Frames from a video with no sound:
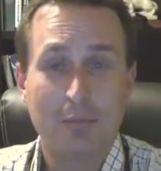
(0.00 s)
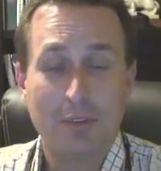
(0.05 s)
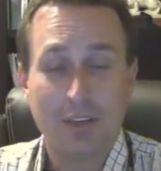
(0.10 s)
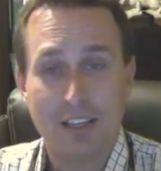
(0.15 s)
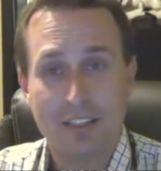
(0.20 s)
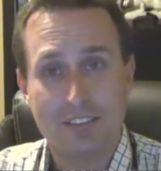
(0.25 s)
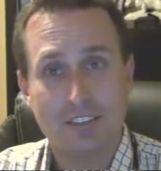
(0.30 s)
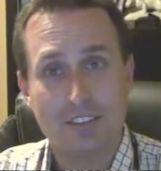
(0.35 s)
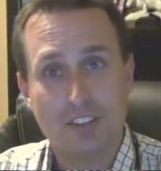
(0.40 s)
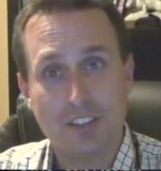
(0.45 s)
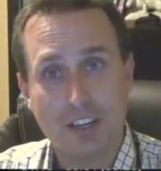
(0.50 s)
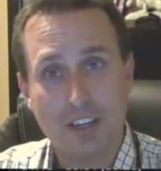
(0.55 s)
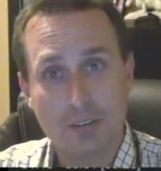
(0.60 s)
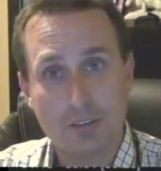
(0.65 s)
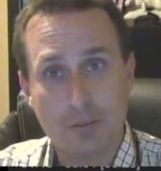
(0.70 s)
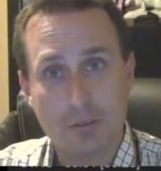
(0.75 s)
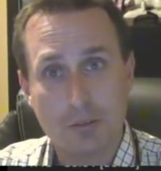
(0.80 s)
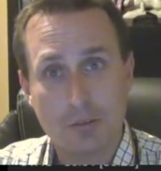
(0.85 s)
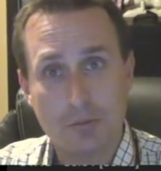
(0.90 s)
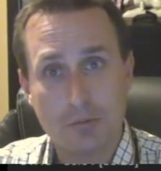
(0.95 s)
But as the
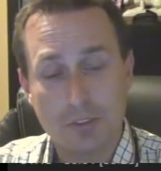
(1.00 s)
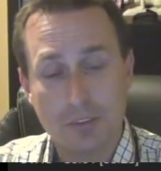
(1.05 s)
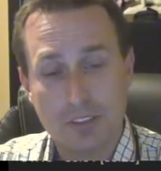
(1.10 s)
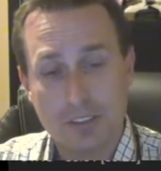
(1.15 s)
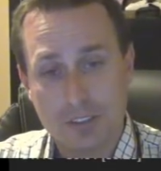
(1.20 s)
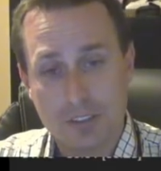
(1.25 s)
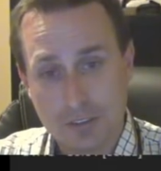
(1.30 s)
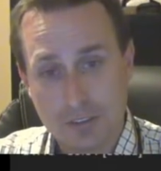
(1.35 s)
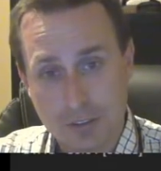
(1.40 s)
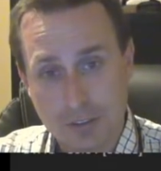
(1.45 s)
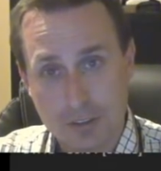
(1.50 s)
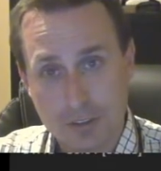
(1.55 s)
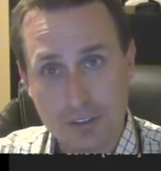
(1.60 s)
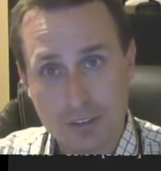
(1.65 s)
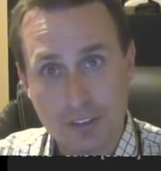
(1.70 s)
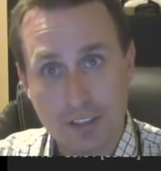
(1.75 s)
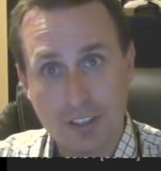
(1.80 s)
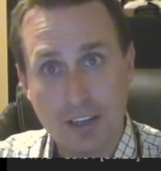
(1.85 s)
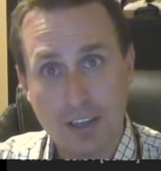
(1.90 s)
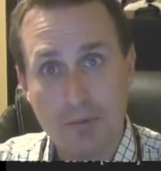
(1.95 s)
gyro
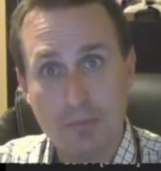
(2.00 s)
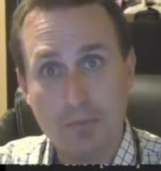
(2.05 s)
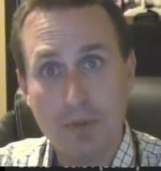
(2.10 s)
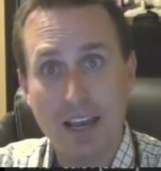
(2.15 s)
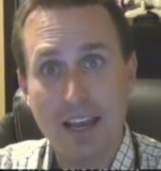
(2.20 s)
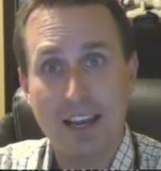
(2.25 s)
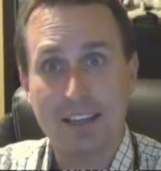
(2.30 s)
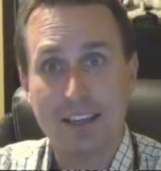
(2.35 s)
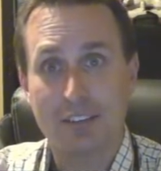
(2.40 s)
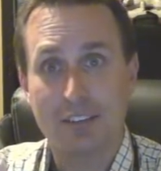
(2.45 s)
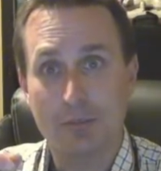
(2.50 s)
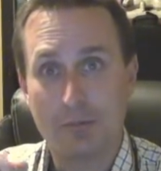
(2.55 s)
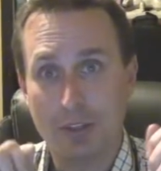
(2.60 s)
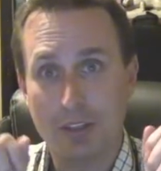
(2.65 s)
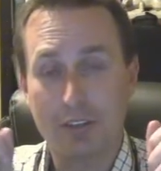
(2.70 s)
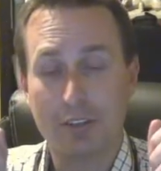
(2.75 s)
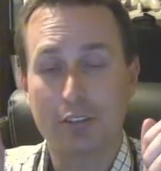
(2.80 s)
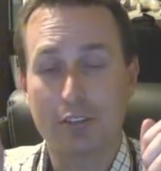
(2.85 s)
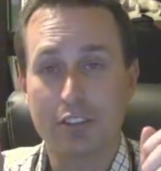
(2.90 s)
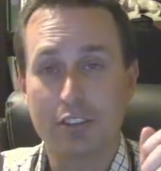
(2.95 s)
starts to come back to
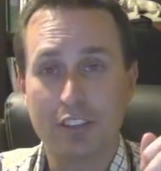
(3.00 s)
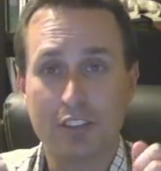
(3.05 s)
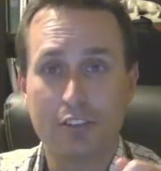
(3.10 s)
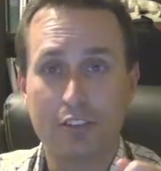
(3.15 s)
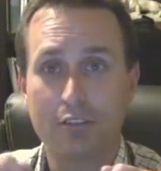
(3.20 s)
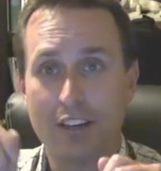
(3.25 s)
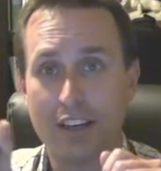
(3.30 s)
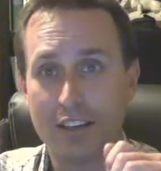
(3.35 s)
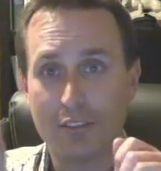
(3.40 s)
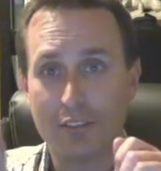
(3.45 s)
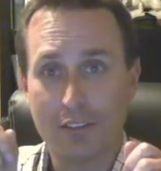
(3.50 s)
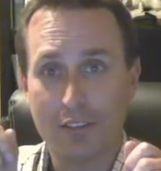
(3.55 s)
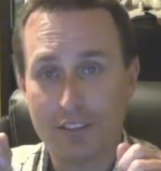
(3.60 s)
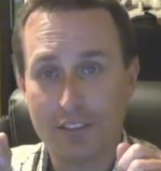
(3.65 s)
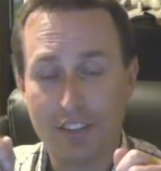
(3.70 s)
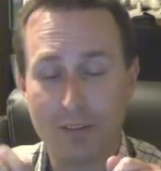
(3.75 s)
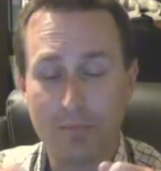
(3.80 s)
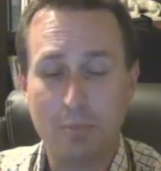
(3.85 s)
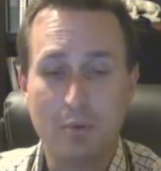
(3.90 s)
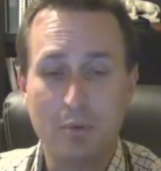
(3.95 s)
where your sticks are at or the
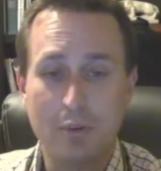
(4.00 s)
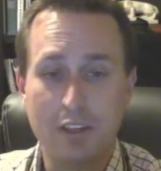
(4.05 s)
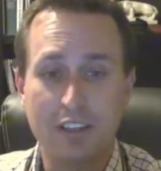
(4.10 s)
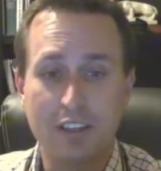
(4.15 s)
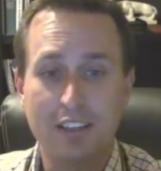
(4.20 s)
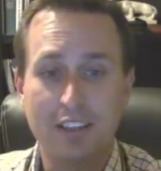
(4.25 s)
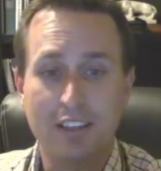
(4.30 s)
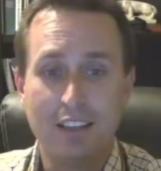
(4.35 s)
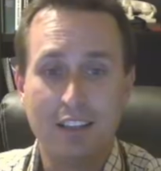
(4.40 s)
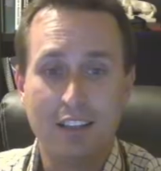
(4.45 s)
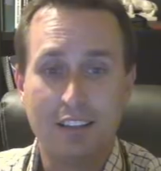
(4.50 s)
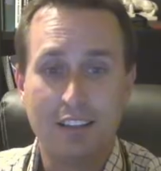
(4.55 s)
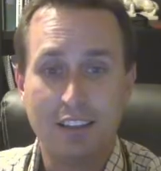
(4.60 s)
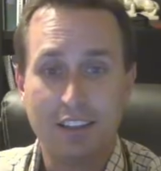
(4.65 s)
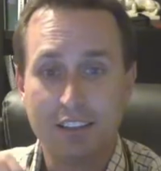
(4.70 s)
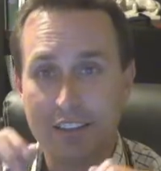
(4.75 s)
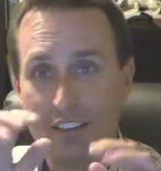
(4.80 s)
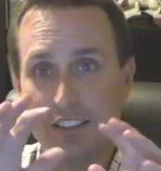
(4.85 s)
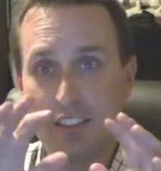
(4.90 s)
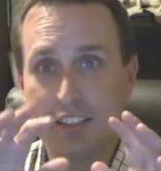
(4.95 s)
set point,
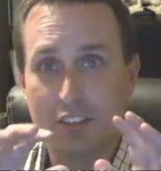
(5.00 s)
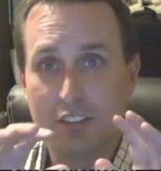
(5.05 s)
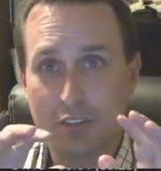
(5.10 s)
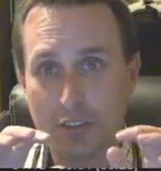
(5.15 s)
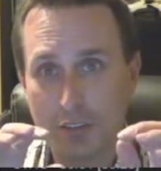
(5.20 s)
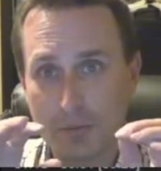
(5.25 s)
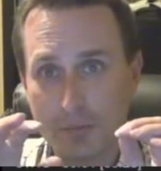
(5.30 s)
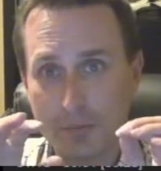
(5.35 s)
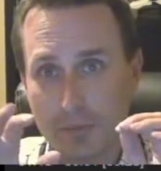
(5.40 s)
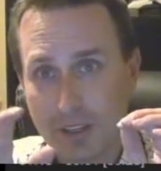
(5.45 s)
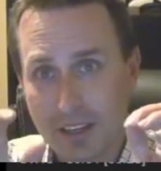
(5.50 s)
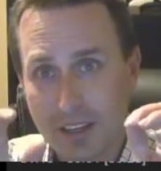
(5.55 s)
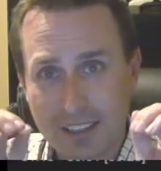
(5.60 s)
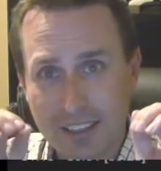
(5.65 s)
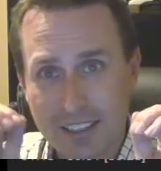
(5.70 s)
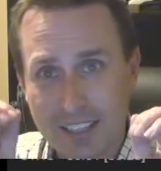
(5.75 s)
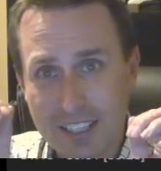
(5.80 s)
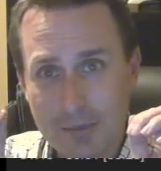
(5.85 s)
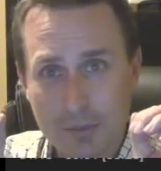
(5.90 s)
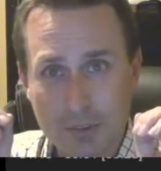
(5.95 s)
then the D term
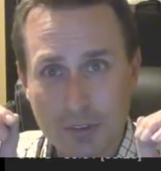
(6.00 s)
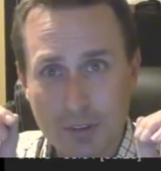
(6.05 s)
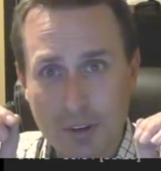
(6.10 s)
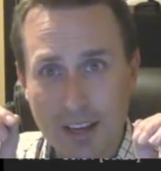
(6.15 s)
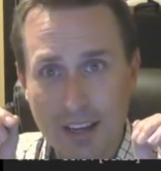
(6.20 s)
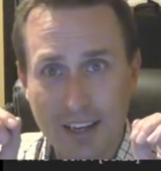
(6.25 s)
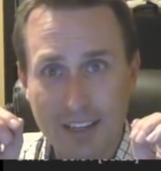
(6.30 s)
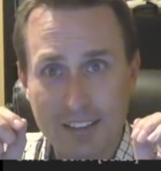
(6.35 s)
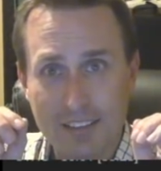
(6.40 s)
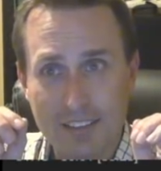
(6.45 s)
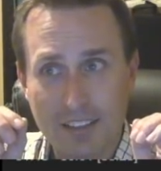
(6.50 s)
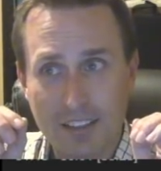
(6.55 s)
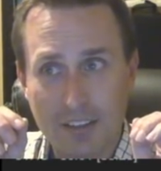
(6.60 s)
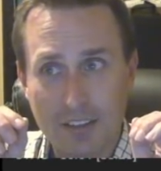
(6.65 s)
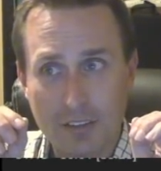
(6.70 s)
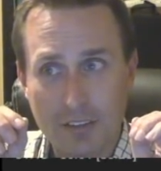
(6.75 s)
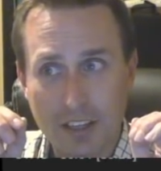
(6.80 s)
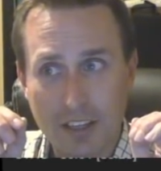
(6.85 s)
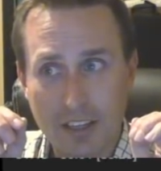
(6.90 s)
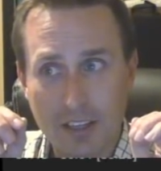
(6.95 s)
kind of keeps track and
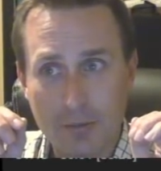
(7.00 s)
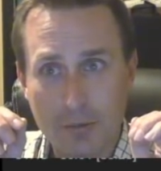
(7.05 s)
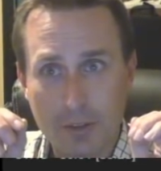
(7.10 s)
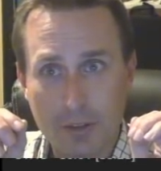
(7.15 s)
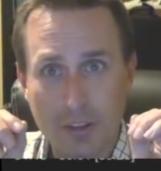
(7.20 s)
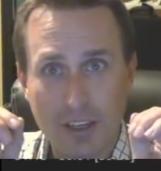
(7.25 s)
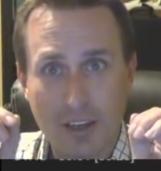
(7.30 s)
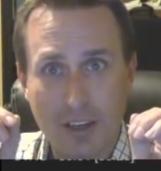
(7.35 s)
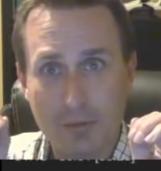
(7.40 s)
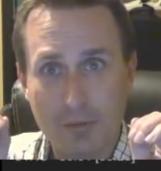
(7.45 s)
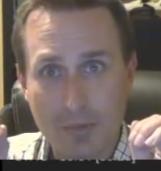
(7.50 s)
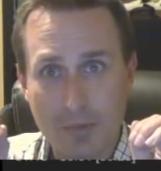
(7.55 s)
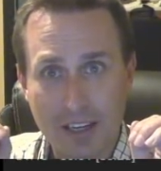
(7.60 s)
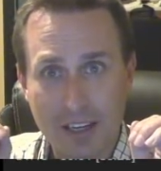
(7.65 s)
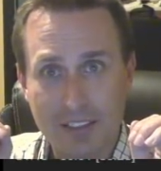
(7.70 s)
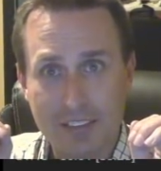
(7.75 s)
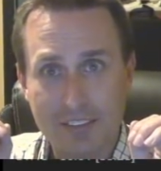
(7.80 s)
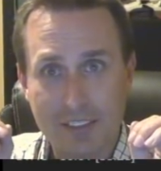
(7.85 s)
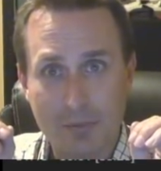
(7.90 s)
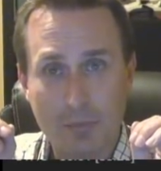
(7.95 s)
say, okay, well, you're coming
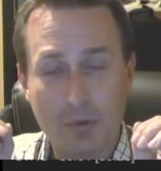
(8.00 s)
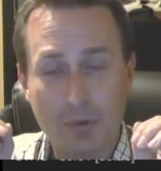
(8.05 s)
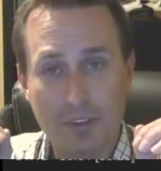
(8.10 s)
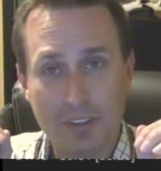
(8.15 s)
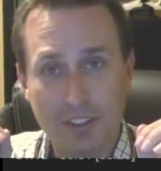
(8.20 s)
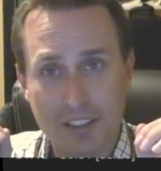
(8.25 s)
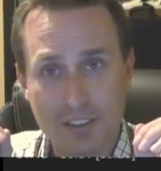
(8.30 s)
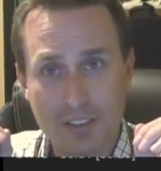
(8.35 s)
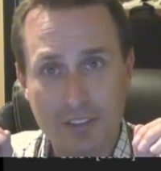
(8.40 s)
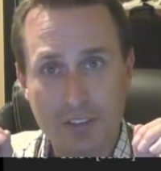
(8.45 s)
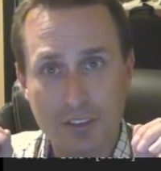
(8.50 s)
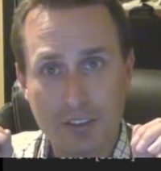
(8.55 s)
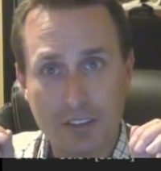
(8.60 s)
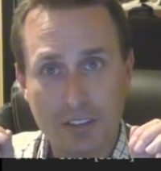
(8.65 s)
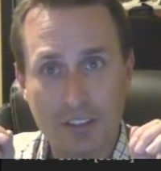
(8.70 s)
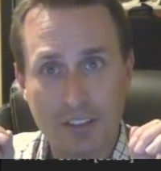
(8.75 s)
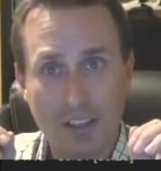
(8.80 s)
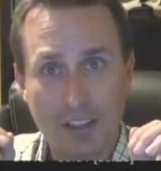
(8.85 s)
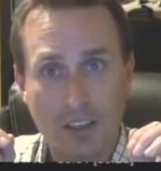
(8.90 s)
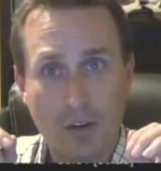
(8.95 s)
back to set point. That's
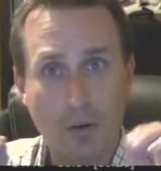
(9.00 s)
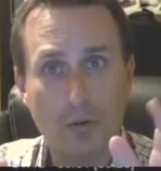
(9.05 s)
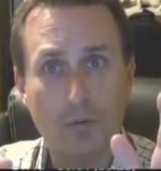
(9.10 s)
good.